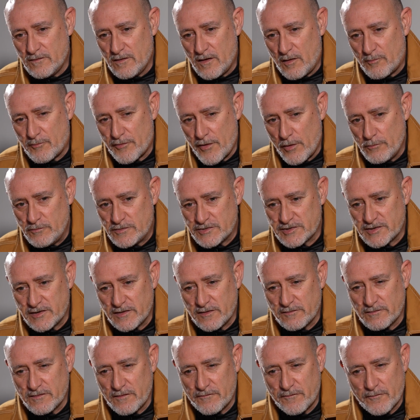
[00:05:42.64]
approaching it
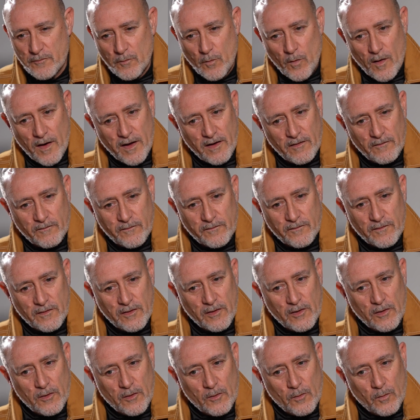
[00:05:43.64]
in a different way of
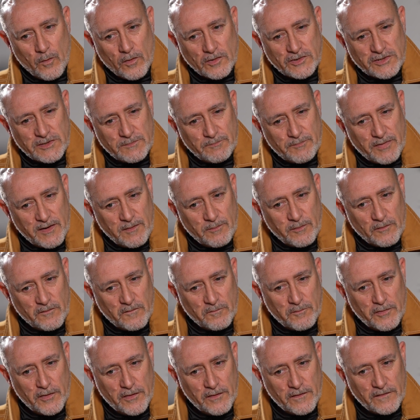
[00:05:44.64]
watching people's
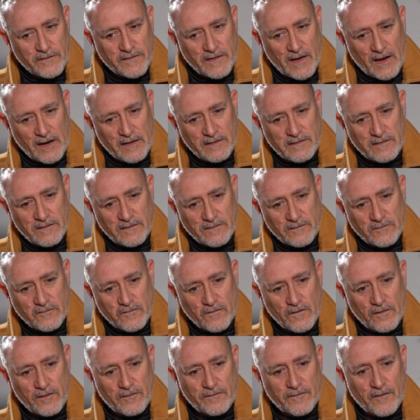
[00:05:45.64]
personalities and
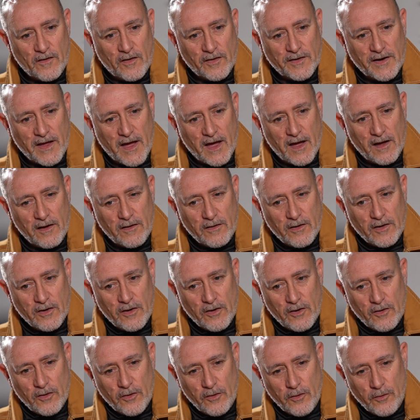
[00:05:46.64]
trying to find out
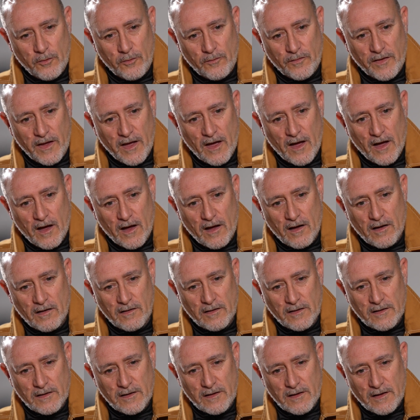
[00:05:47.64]
who they are
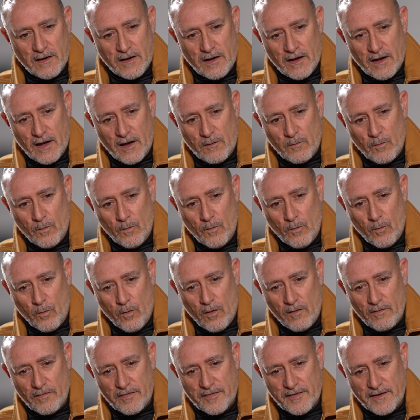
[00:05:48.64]
and
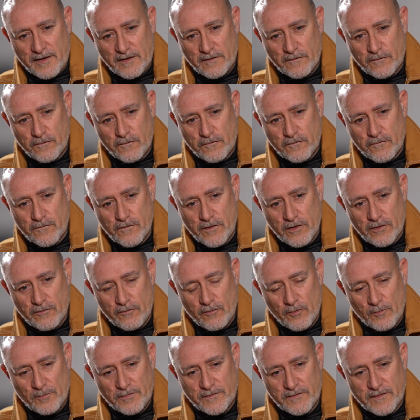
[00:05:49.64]
what things trigger
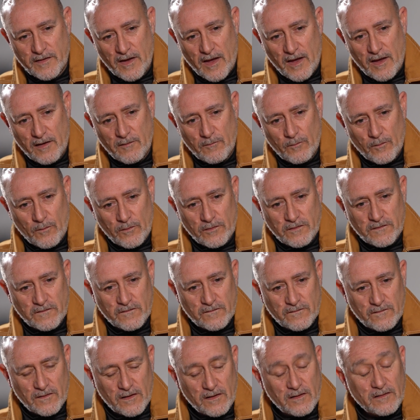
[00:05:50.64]
upset,
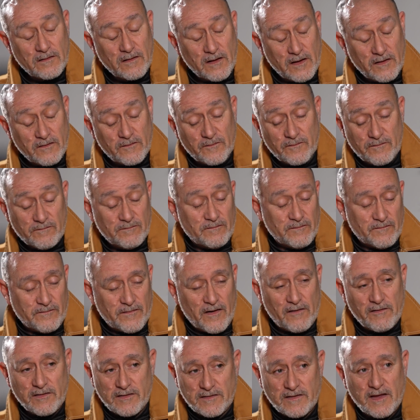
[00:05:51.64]
which it's
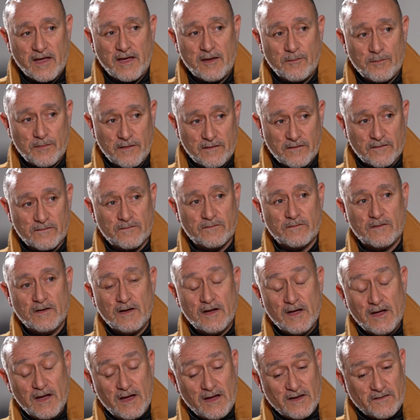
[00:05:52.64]
very deep, it's
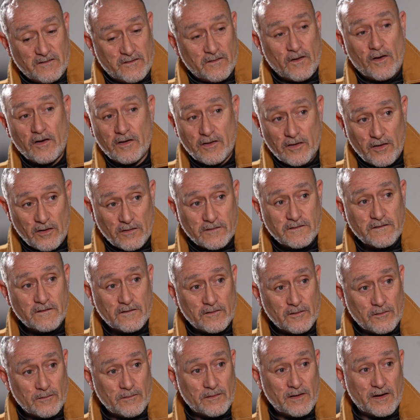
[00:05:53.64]

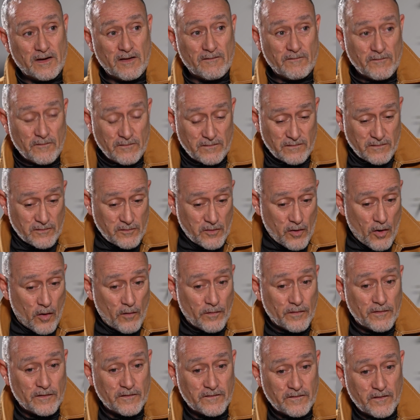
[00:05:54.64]
psychological, and they've
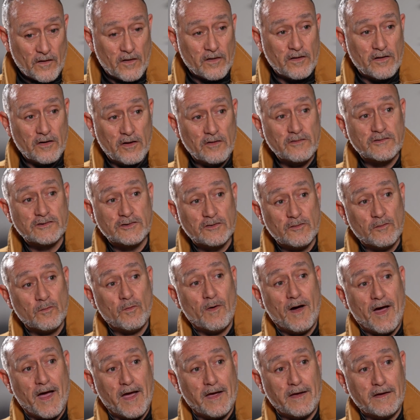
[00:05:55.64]
gone the psychological
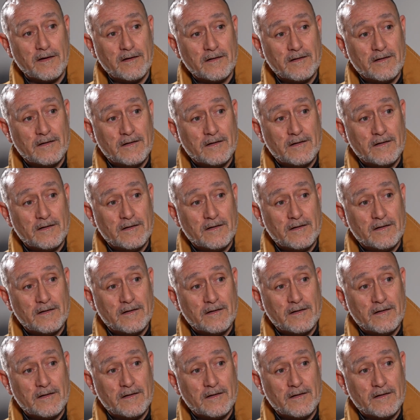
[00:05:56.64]
way